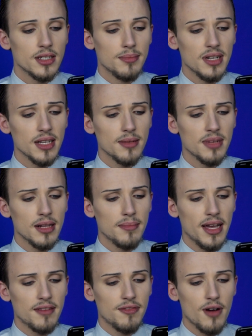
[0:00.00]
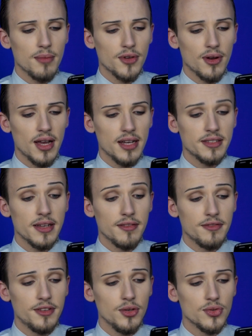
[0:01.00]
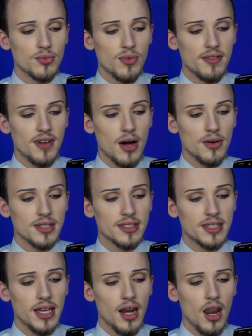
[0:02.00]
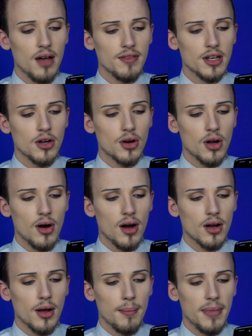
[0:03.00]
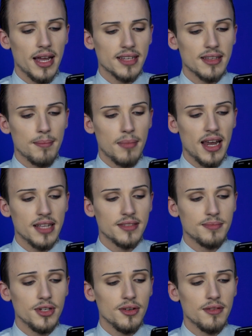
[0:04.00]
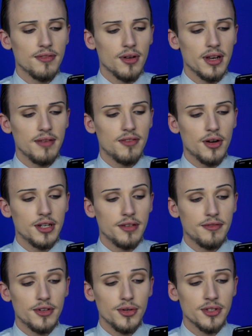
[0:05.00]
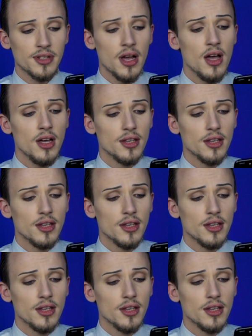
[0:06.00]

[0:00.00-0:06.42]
The buildable matte formula is infused with our skin-loving cocoa complex and blends beautifully for a diffused,